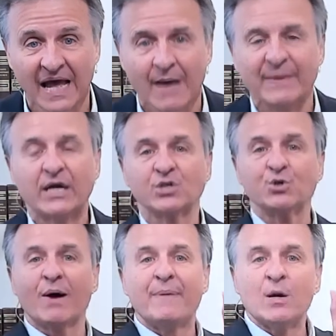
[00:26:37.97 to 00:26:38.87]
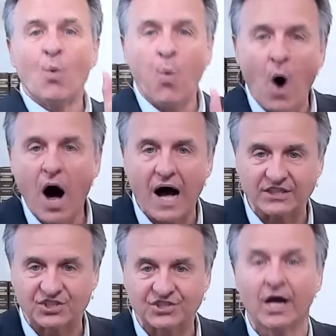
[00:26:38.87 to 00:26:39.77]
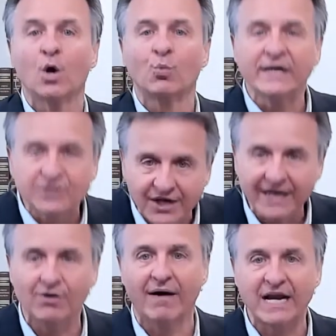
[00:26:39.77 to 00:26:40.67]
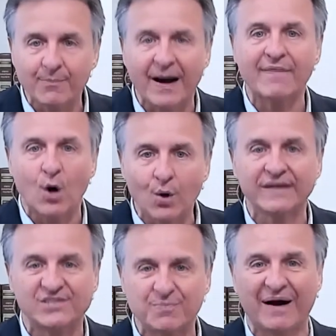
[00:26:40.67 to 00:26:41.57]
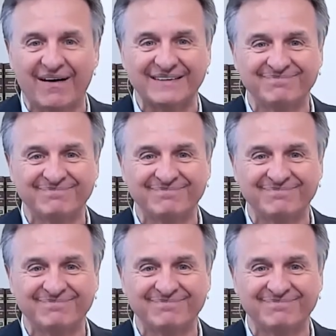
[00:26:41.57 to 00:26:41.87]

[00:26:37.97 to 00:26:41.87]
Because you have been washed regenerated by the Holy Spirit.